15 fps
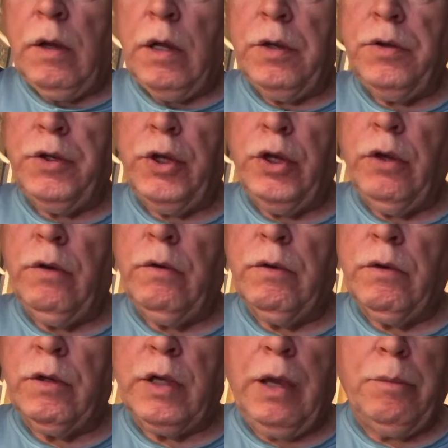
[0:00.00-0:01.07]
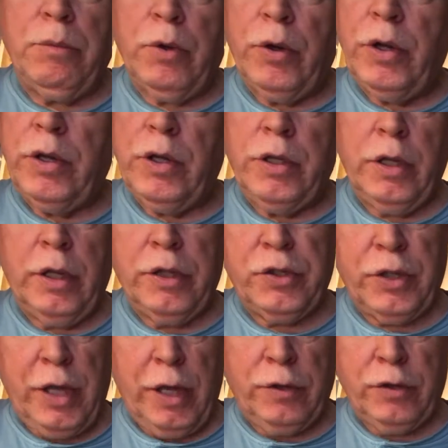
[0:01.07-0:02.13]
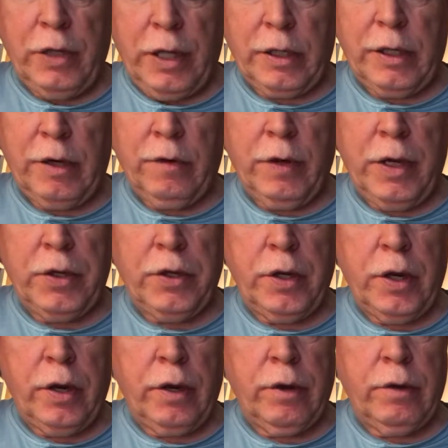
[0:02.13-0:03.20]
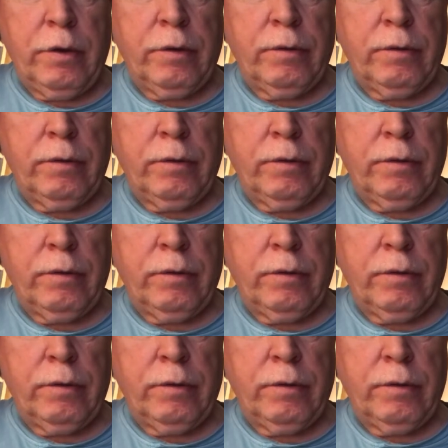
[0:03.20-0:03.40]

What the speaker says: Until you keep doing it until it sounds like that right there.